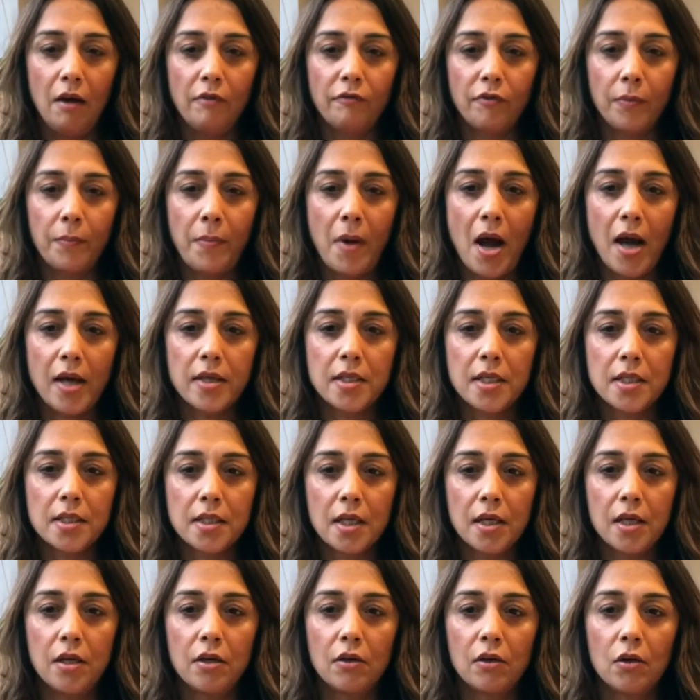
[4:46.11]

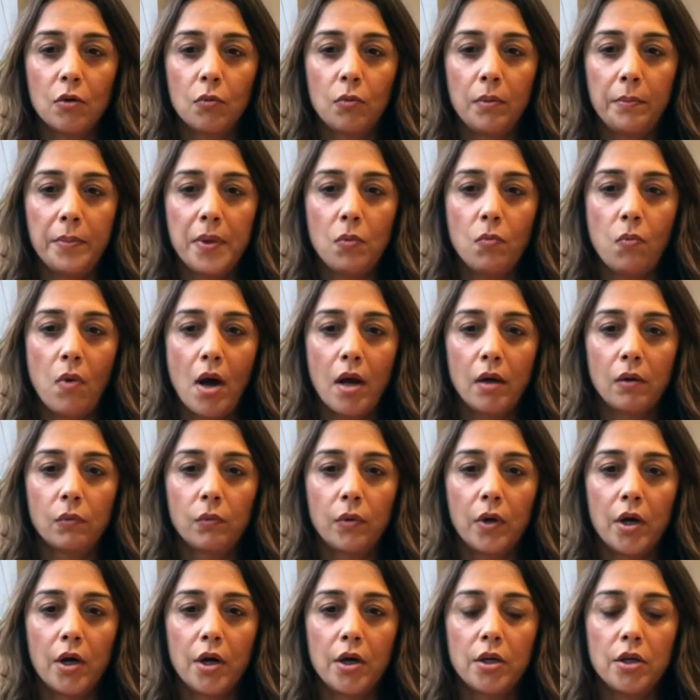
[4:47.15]
the year will be one
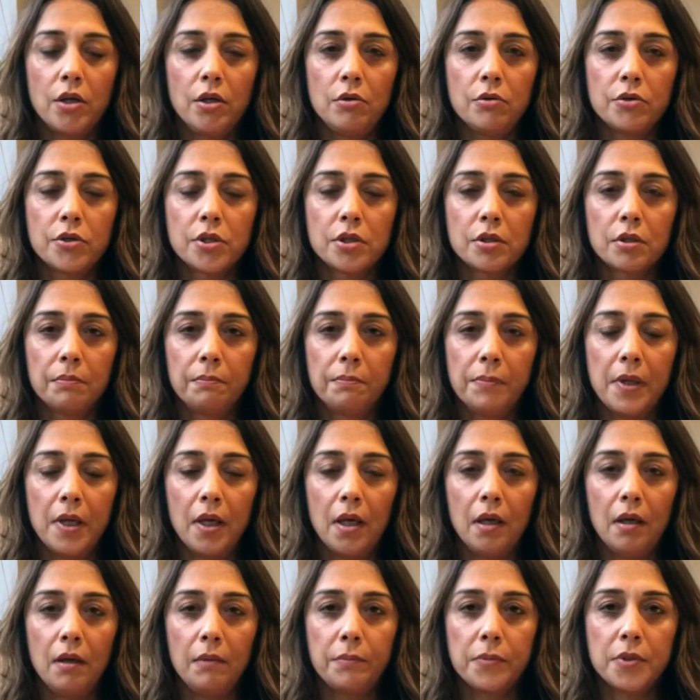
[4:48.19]
where you should
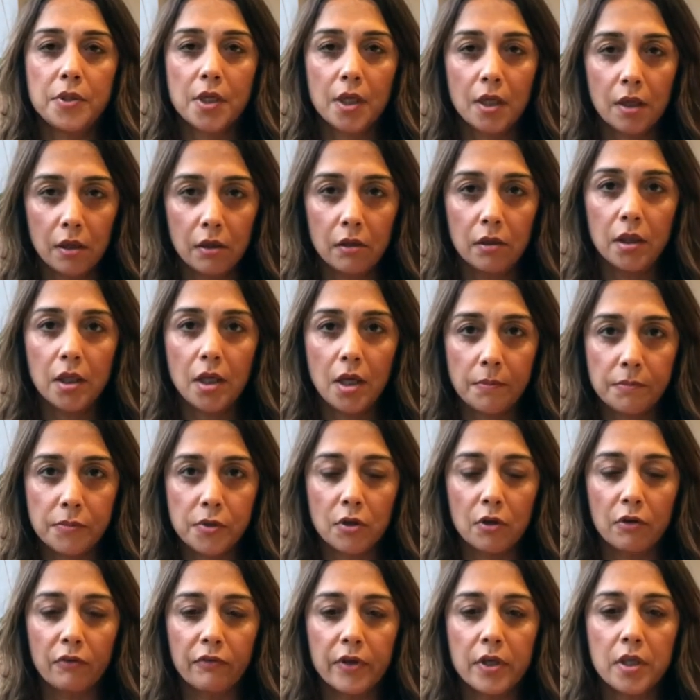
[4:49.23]
be particularly
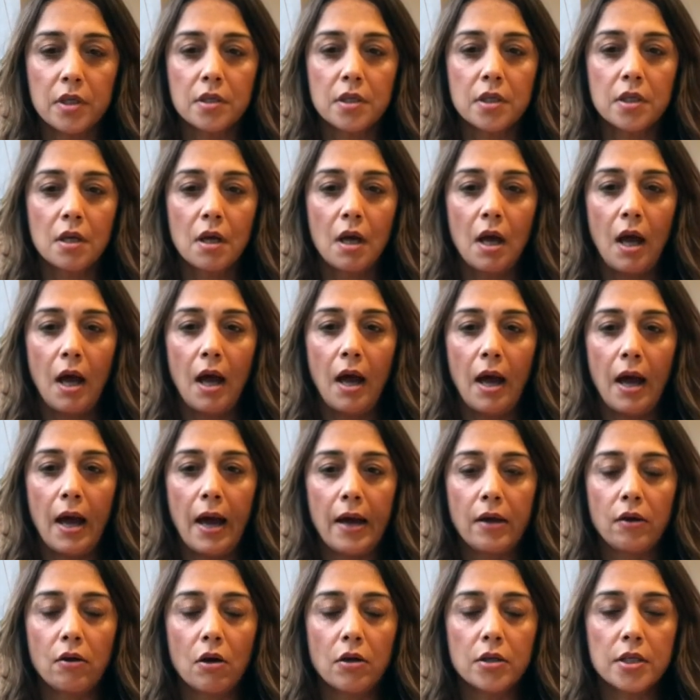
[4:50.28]
observant
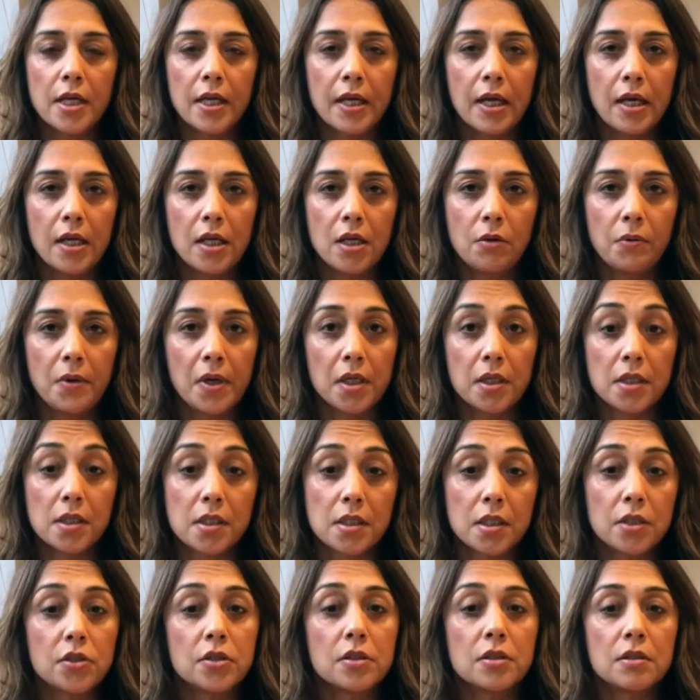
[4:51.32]
and not take any quick
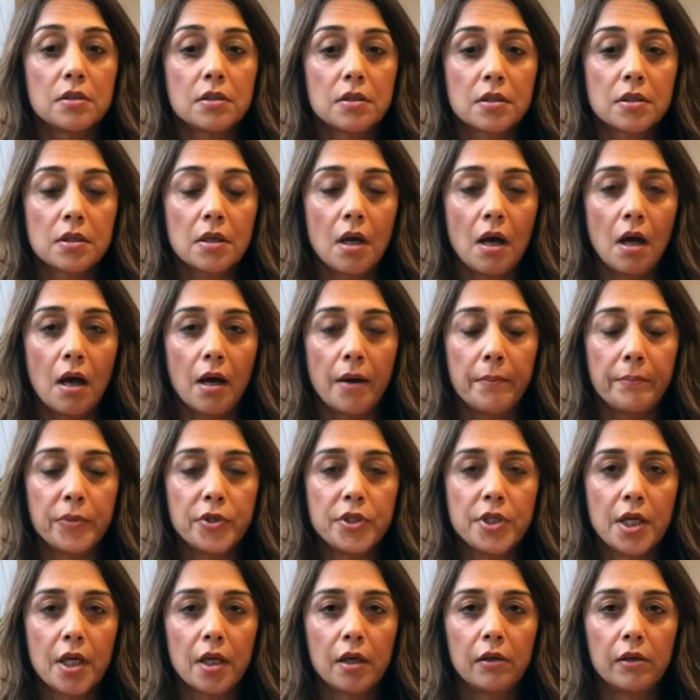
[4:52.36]
decisions,
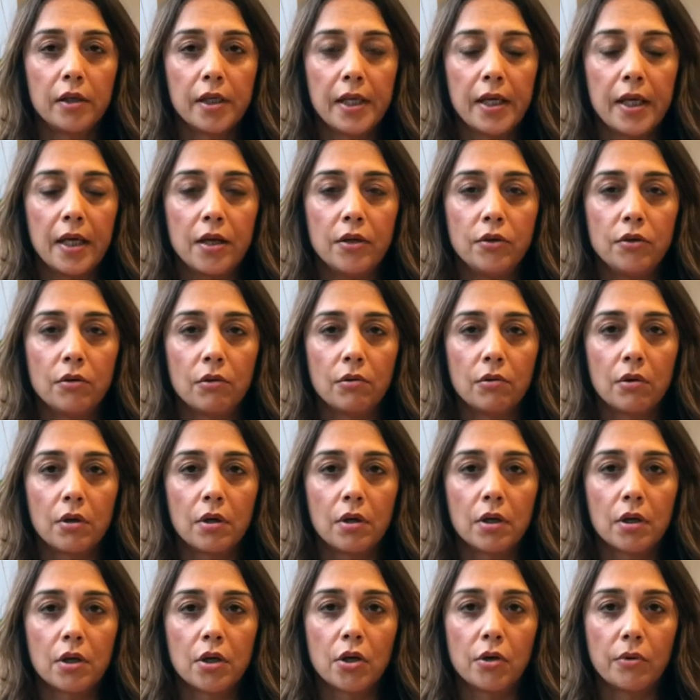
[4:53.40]
particularly in
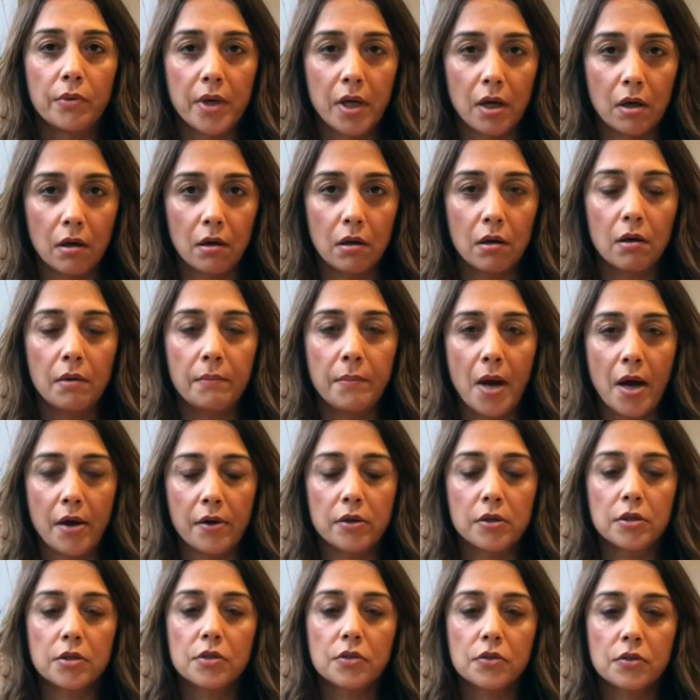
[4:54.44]
your career
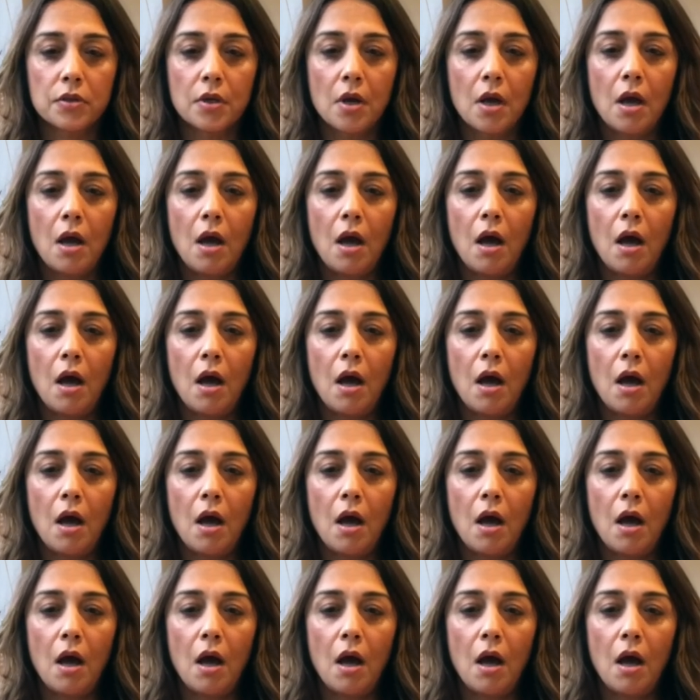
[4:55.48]
matters.